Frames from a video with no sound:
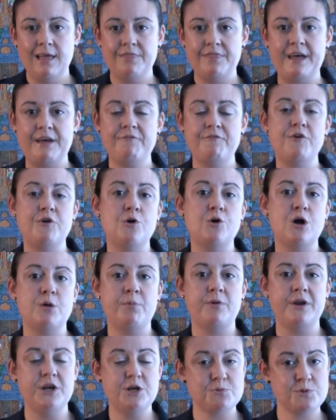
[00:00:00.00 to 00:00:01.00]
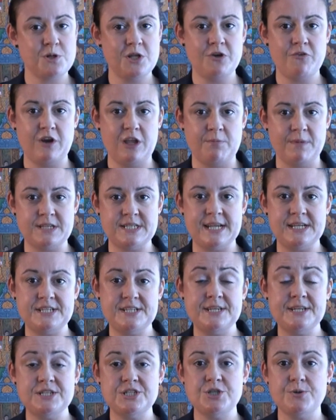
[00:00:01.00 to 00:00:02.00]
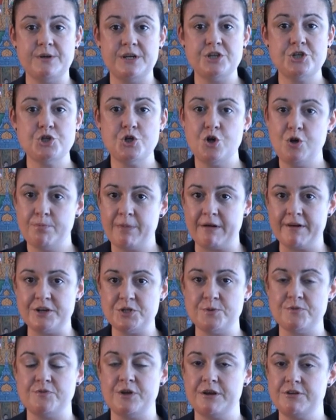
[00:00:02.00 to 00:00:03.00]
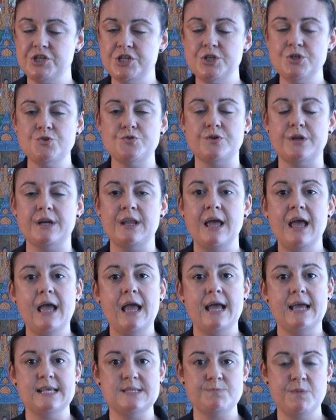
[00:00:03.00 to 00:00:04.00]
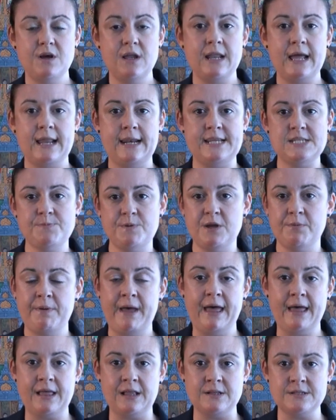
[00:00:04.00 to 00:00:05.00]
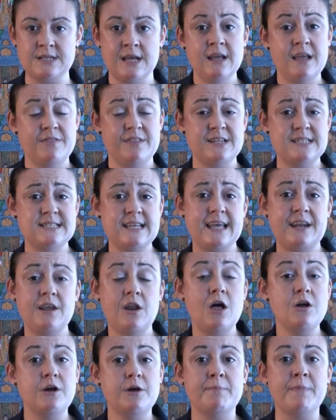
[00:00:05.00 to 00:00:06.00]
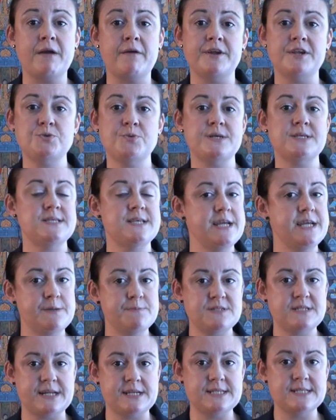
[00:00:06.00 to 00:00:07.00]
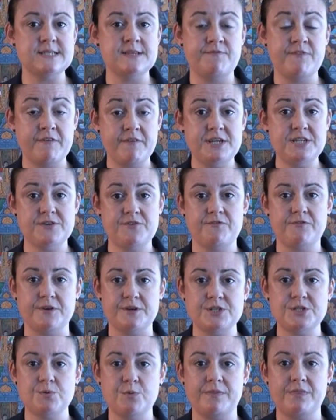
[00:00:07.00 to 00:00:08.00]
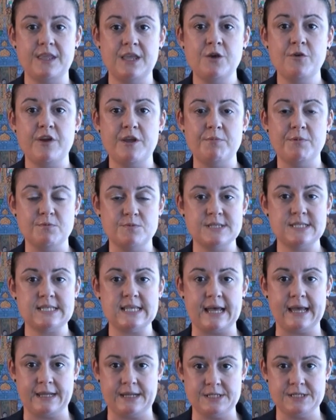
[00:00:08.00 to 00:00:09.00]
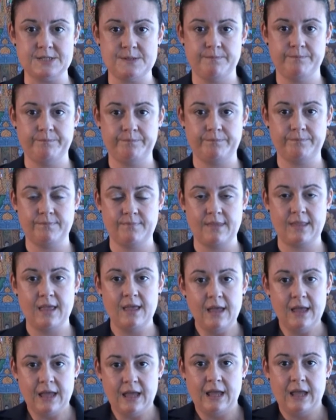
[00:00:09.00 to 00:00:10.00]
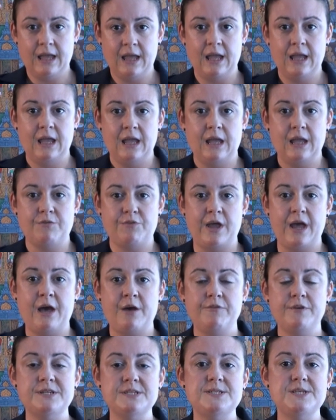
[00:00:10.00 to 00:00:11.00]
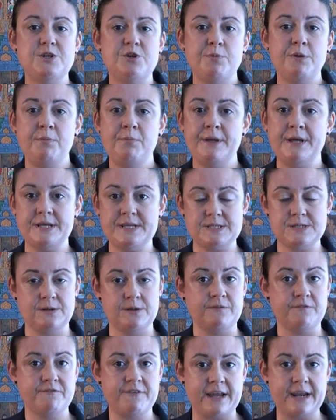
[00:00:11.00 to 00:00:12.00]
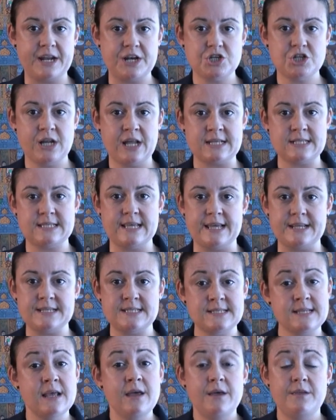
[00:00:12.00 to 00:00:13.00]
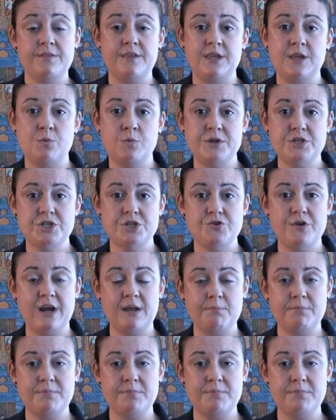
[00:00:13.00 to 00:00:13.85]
Therefore, a prenuptial agreement entered into in a short marriage with no children is more likely to be upheld than, say, in a longer marriage where circumstances are very different to when the agreement was signed. If you have considerable personal and financial assets that you wish to try